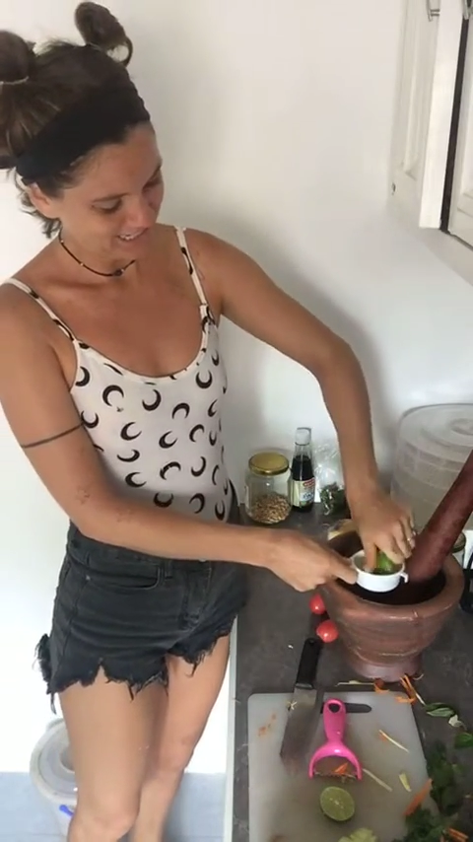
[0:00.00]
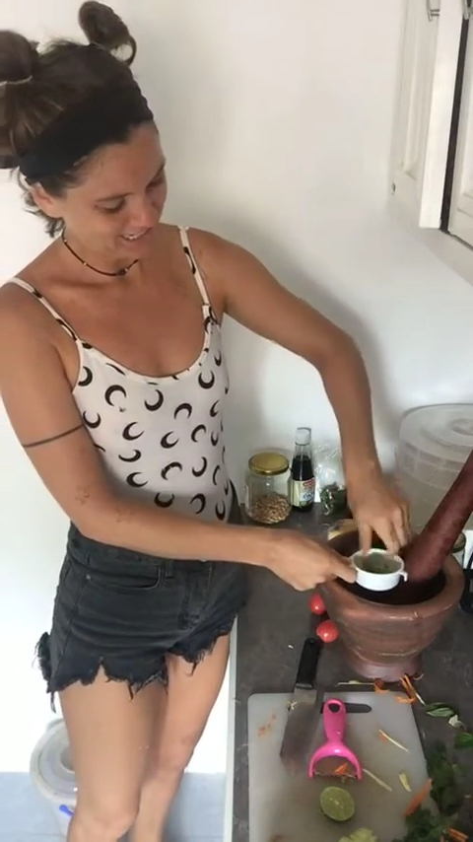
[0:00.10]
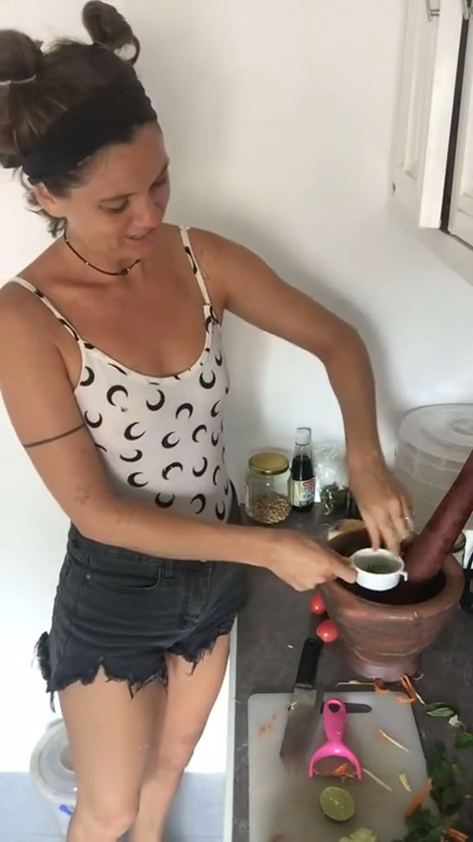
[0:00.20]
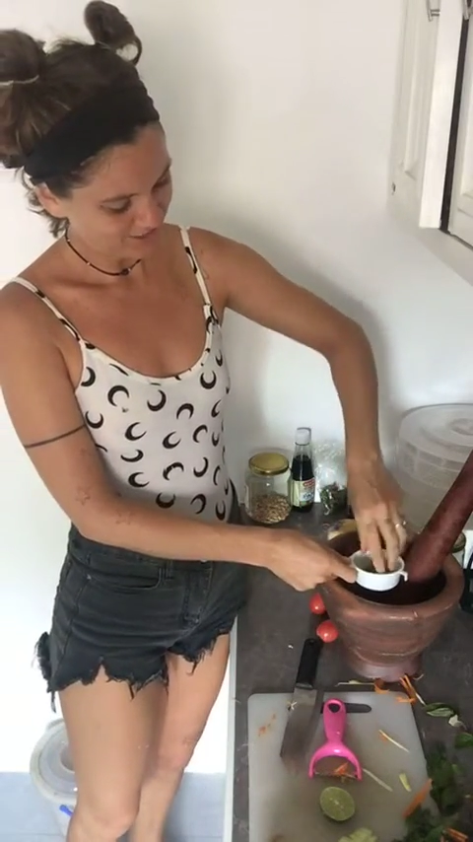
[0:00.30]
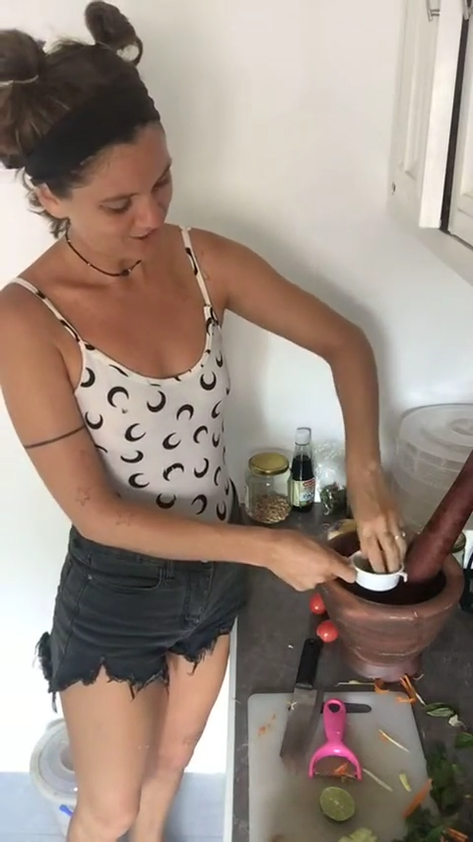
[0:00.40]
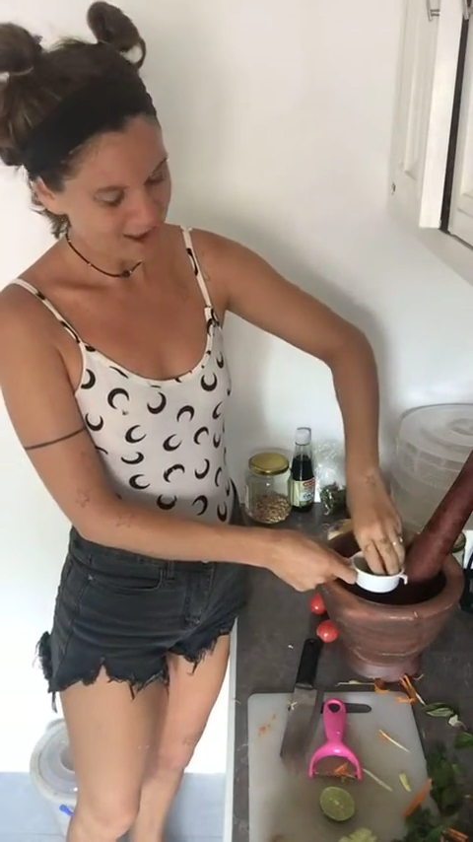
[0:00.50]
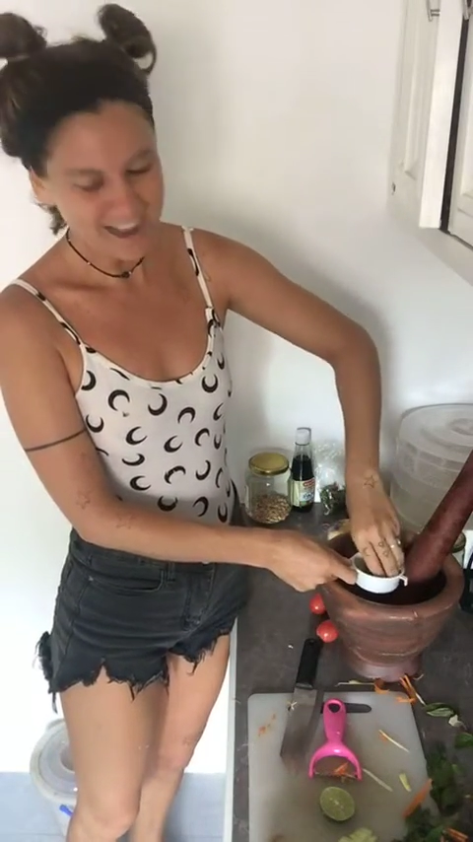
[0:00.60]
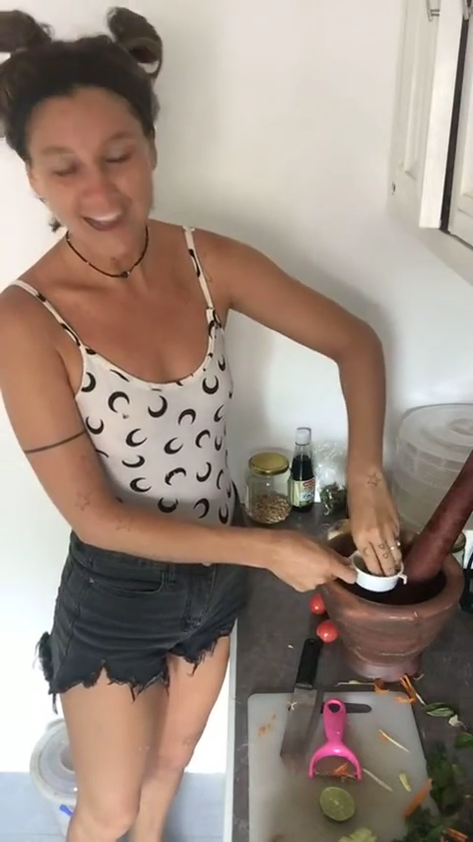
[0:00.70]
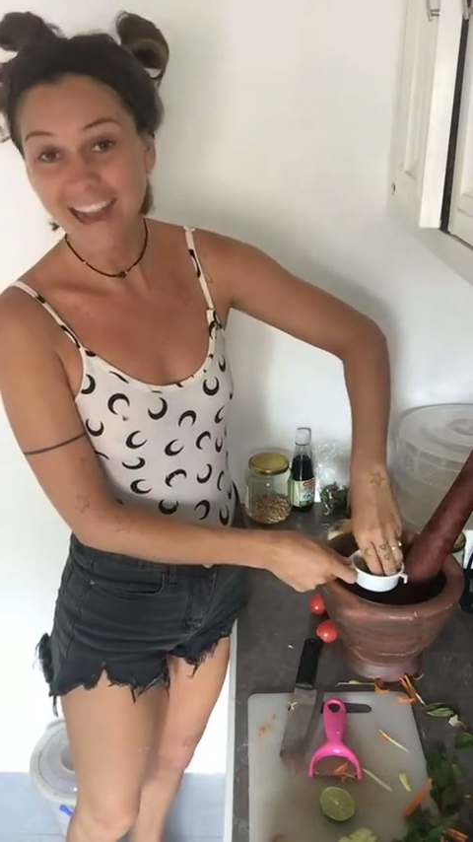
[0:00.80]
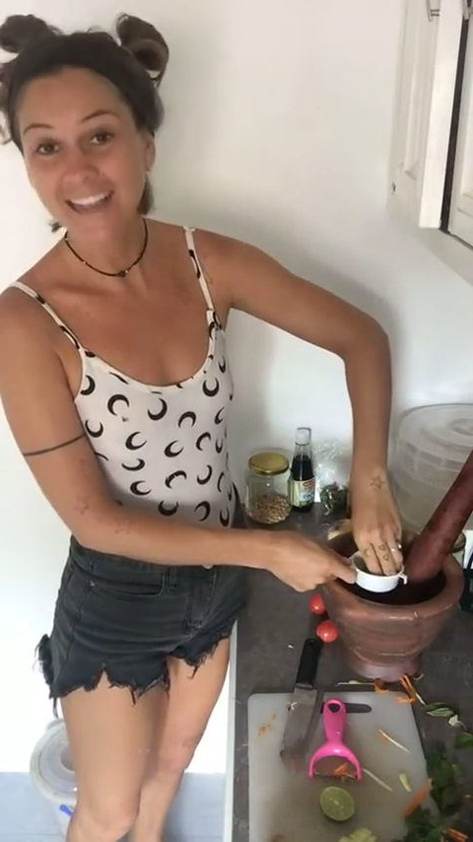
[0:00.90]
So,
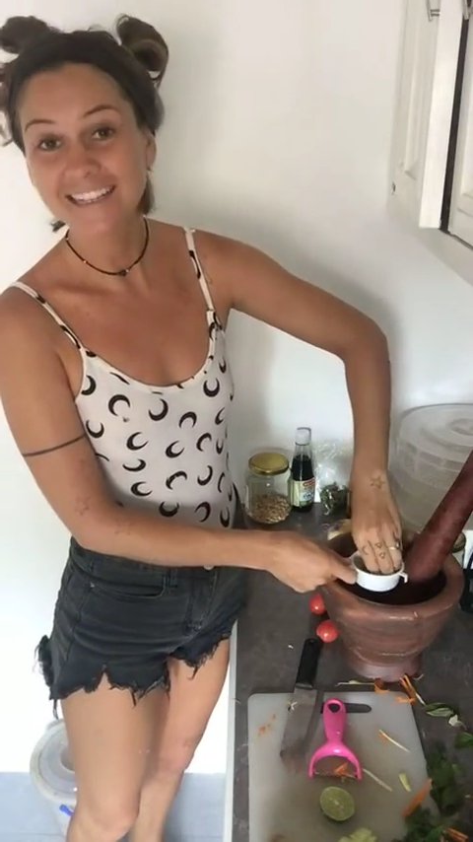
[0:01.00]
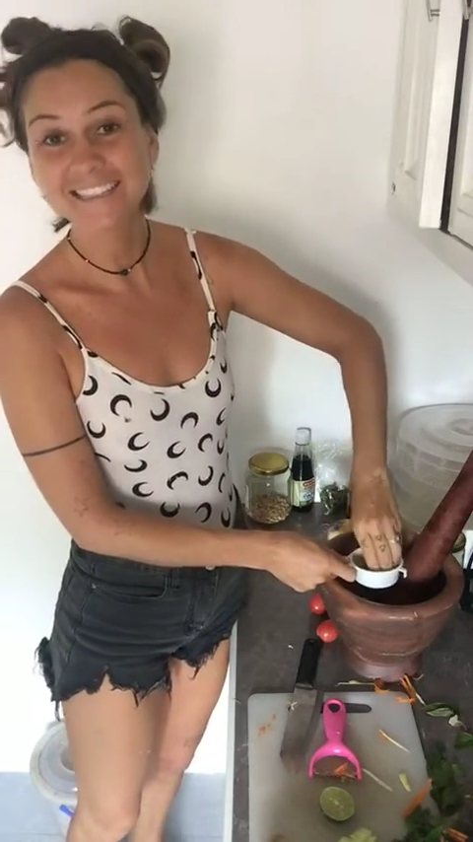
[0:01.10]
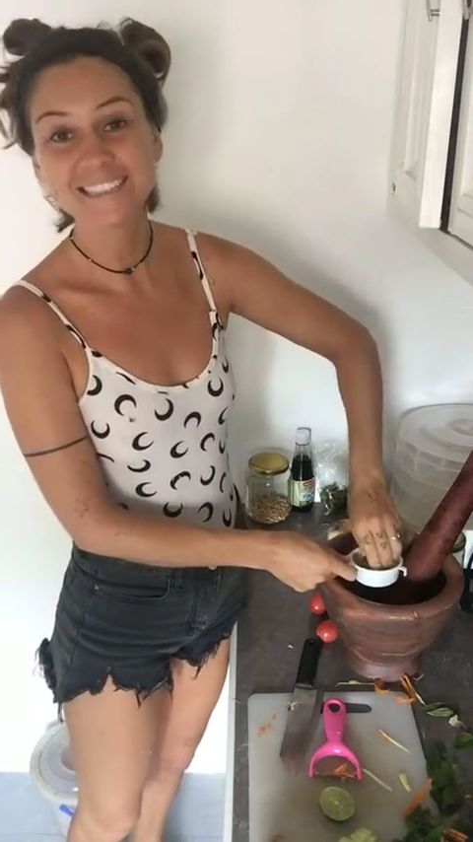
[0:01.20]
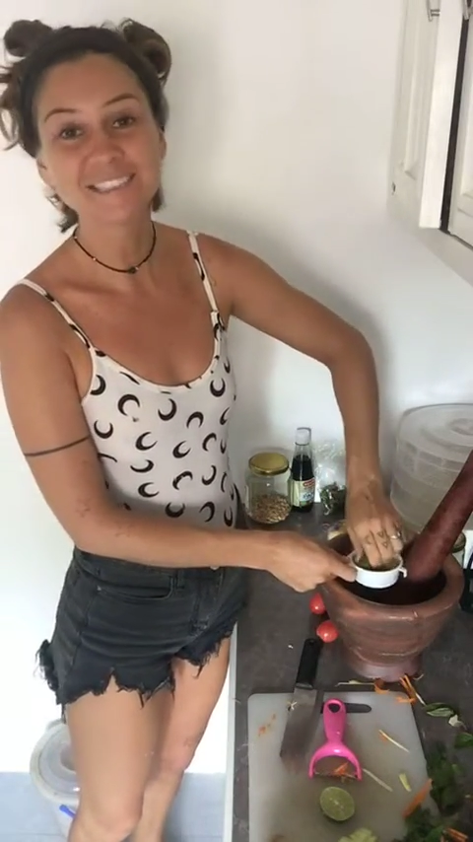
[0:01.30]
I can